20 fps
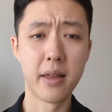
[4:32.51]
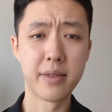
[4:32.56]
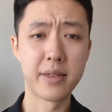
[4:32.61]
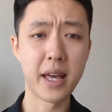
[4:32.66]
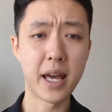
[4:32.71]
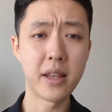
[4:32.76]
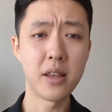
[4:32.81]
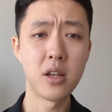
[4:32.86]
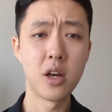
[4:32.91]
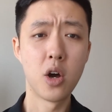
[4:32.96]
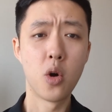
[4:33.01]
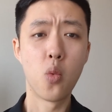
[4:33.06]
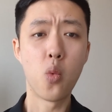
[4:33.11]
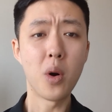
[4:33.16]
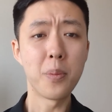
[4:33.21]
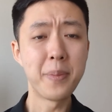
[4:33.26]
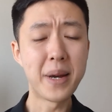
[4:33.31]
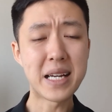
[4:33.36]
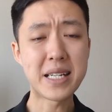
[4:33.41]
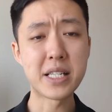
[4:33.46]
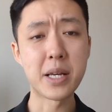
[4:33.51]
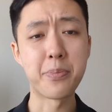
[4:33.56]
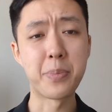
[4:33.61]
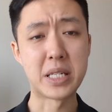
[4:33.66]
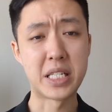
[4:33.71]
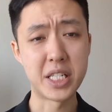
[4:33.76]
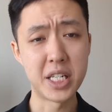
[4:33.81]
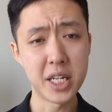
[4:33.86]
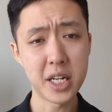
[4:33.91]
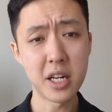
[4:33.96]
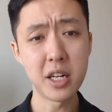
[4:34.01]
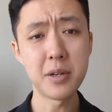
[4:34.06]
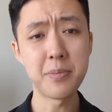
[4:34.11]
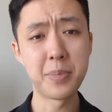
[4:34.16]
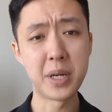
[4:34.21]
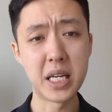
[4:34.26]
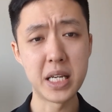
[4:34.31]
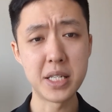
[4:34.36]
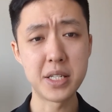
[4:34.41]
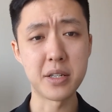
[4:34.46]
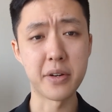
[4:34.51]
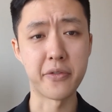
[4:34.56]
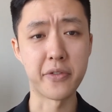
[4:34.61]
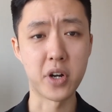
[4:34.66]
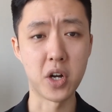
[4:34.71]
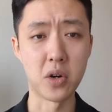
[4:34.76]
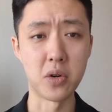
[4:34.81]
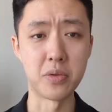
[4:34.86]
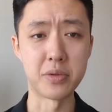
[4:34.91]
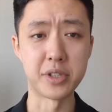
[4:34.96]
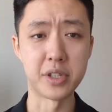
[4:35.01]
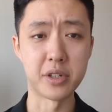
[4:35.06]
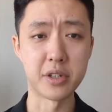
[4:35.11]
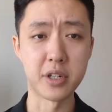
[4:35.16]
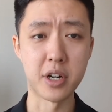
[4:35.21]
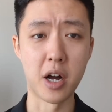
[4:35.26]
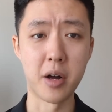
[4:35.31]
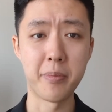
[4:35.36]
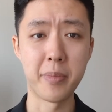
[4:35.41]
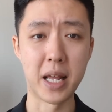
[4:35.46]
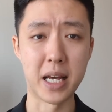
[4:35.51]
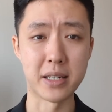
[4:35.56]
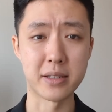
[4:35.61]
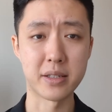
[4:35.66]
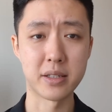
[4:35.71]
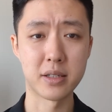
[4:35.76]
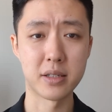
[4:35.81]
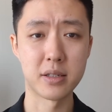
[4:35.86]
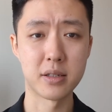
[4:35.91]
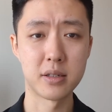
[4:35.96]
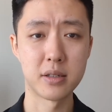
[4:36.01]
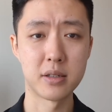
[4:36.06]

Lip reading: Then, what makes a particular piece of code complex?